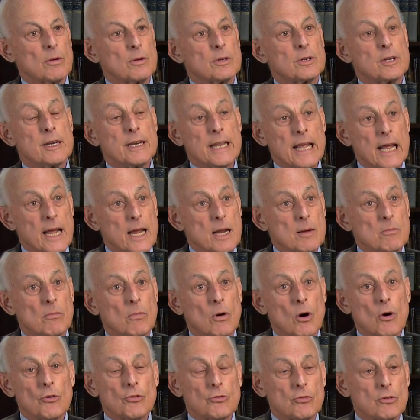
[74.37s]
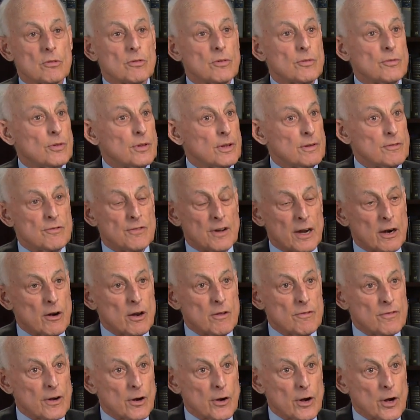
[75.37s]
Today, most of the
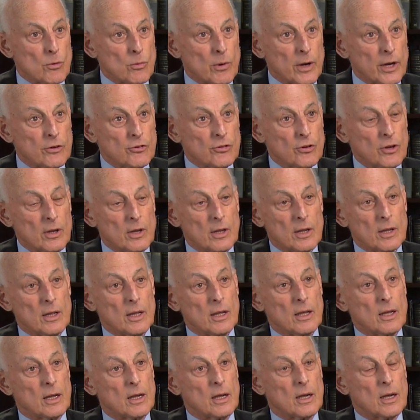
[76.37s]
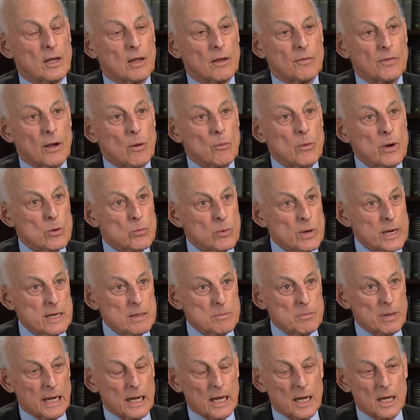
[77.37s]
very, very rich that we read
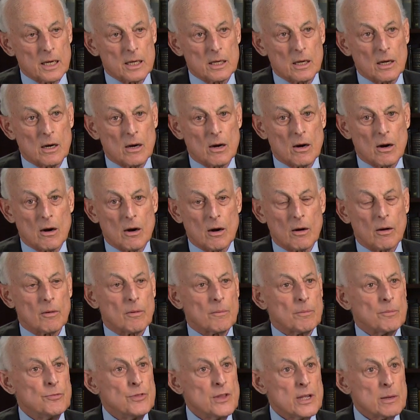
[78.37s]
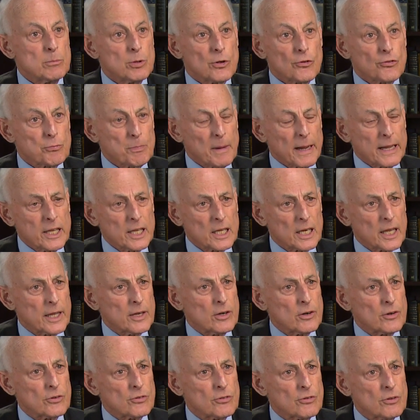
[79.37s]
about are nimble
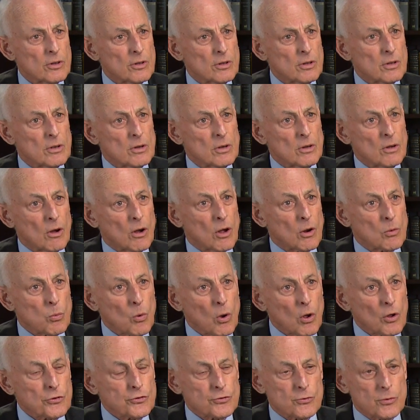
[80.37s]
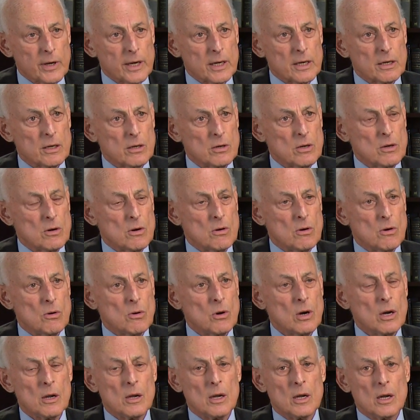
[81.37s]
speculators on Wall Street
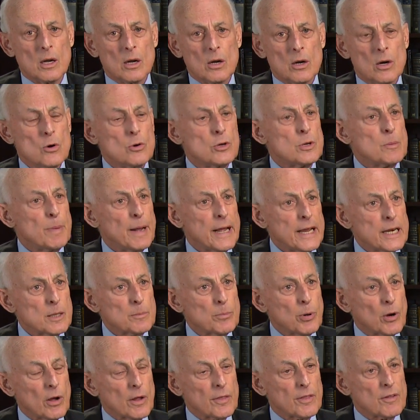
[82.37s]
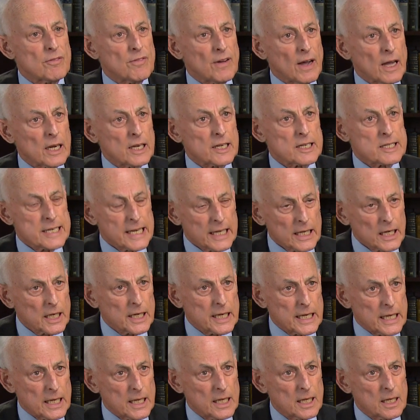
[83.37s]
who depend upon the
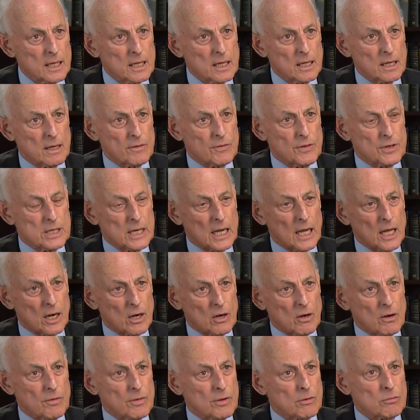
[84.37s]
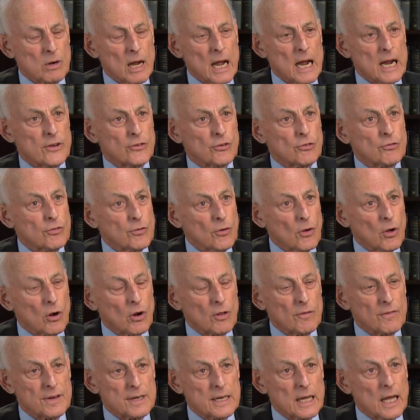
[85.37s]
volatility of the dollar, the rise and
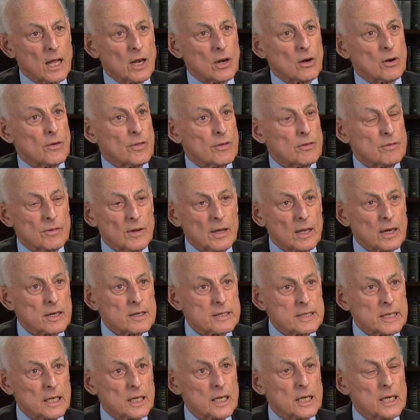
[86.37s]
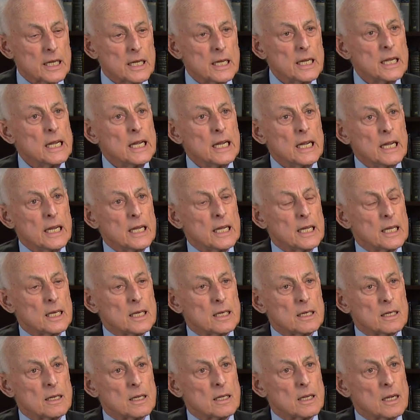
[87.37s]
fall of the dollar, and the volatility
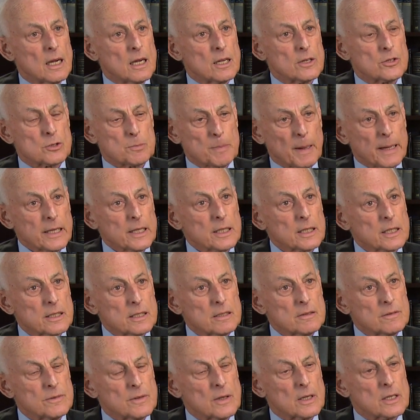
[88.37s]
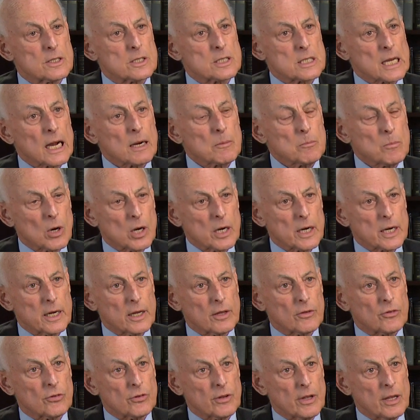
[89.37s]
in speculative stock
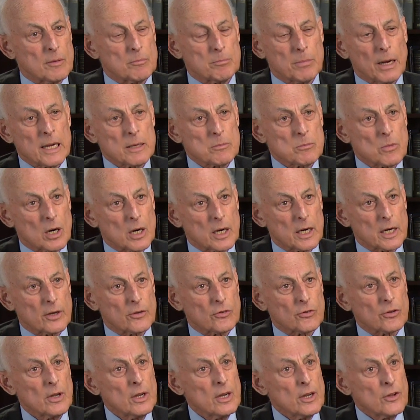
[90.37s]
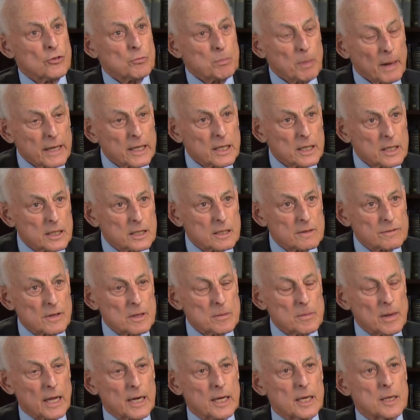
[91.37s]
markets and bond markets, speculative
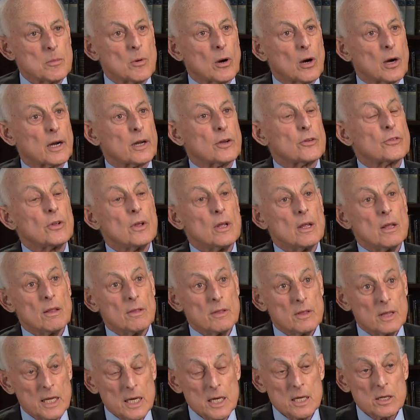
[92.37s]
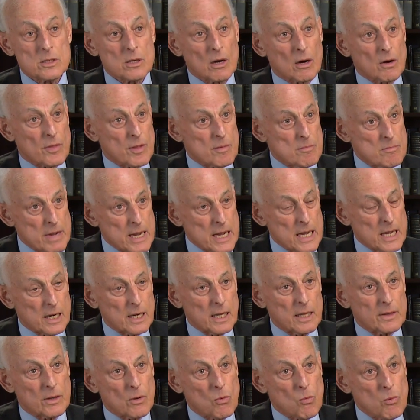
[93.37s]
commodity markets. These are the men
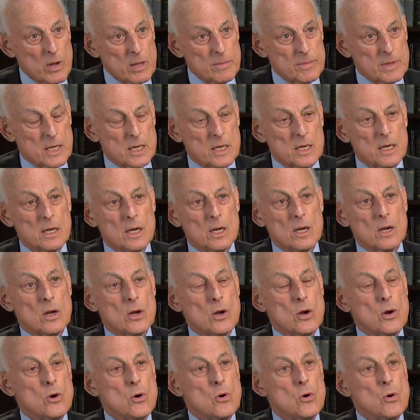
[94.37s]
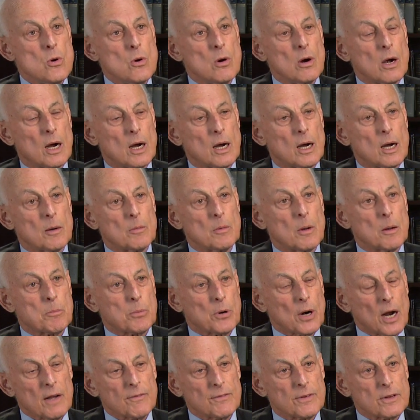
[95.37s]
and the women who
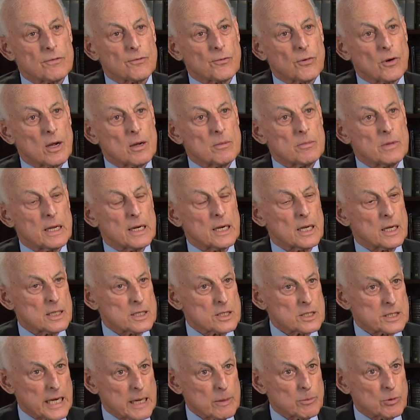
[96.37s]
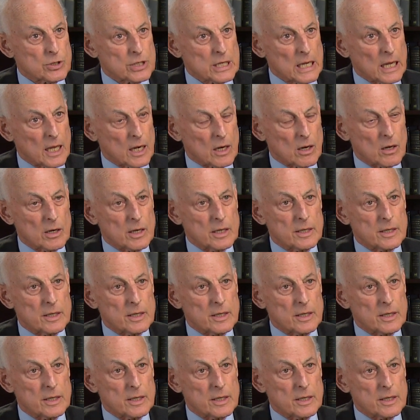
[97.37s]
profit from an unstable dollar.